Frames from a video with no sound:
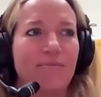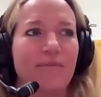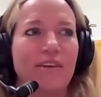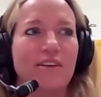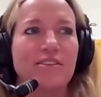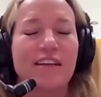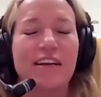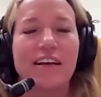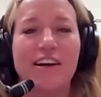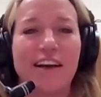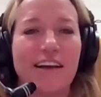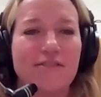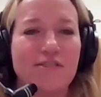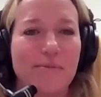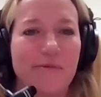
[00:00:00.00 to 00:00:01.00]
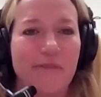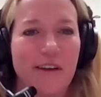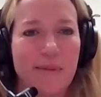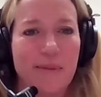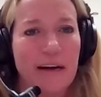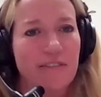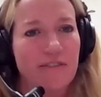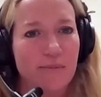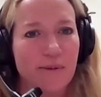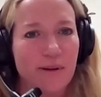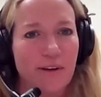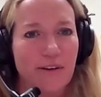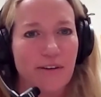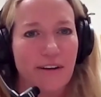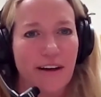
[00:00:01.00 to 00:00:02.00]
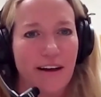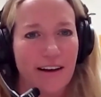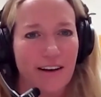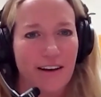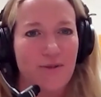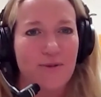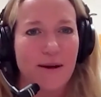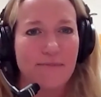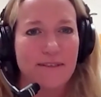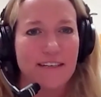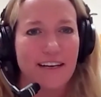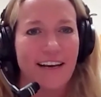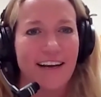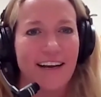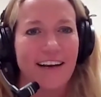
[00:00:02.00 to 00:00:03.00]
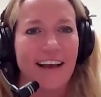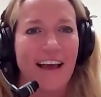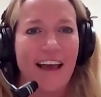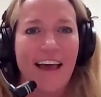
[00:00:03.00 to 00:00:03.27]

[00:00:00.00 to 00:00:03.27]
you said, here, I have some feedback from you on your website.